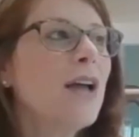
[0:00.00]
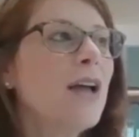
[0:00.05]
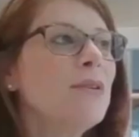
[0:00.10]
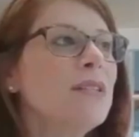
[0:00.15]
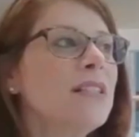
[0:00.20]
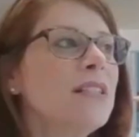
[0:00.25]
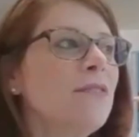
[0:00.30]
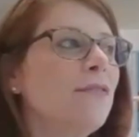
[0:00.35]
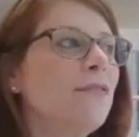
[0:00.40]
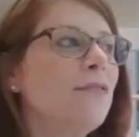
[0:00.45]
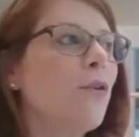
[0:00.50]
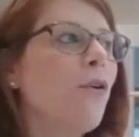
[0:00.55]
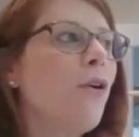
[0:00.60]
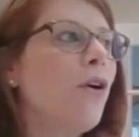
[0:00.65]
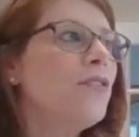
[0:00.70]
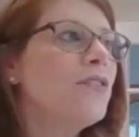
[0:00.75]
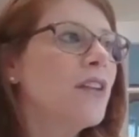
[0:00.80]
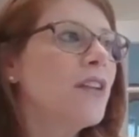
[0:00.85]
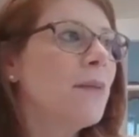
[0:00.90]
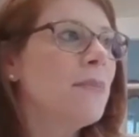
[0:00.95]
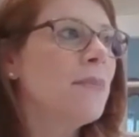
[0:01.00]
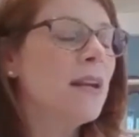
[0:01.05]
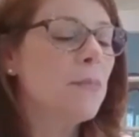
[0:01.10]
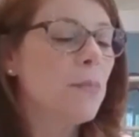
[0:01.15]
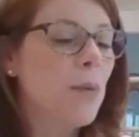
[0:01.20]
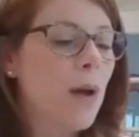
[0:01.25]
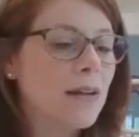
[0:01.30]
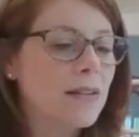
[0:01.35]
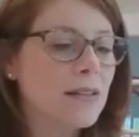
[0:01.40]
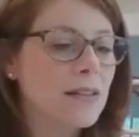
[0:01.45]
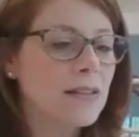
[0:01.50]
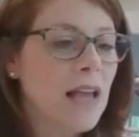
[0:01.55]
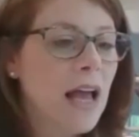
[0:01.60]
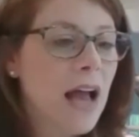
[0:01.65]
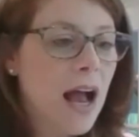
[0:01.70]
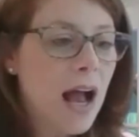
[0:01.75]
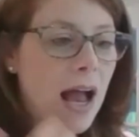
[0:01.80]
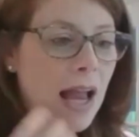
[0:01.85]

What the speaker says: I always said for all the time that I practice,